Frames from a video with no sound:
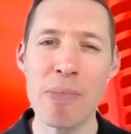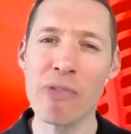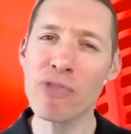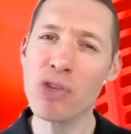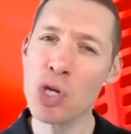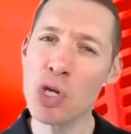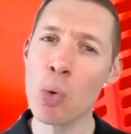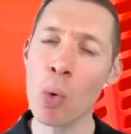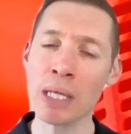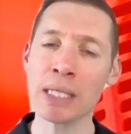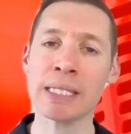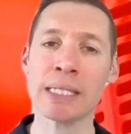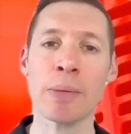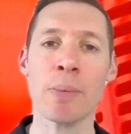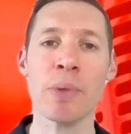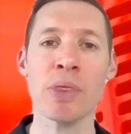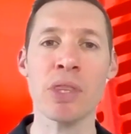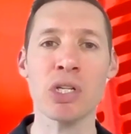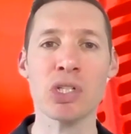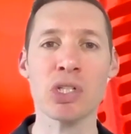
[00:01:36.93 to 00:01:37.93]
If you are
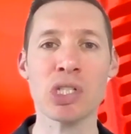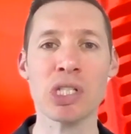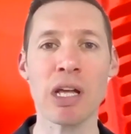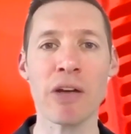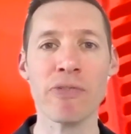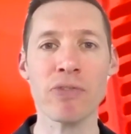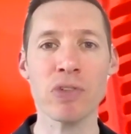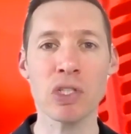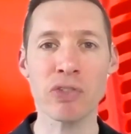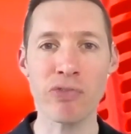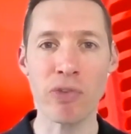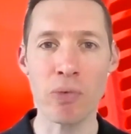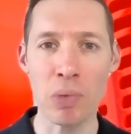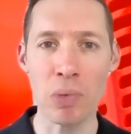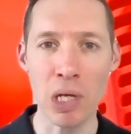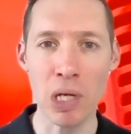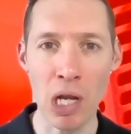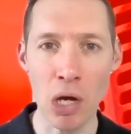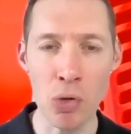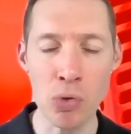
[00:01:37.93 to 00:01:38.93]
someone that suffers from
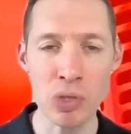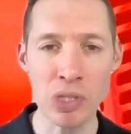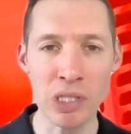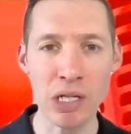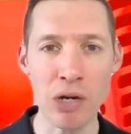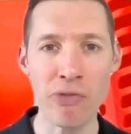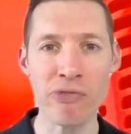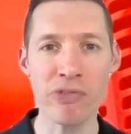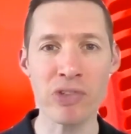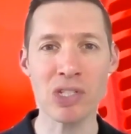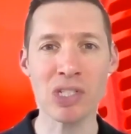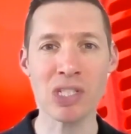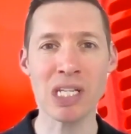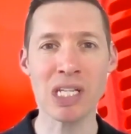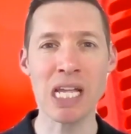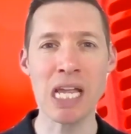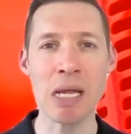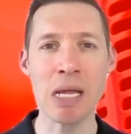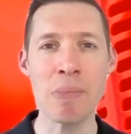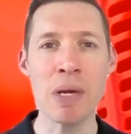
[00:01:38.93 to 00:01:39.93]
low
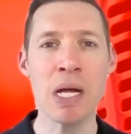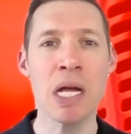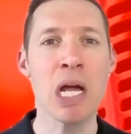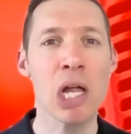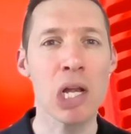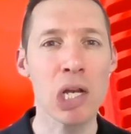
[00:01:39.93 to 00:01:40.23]
self-esteem,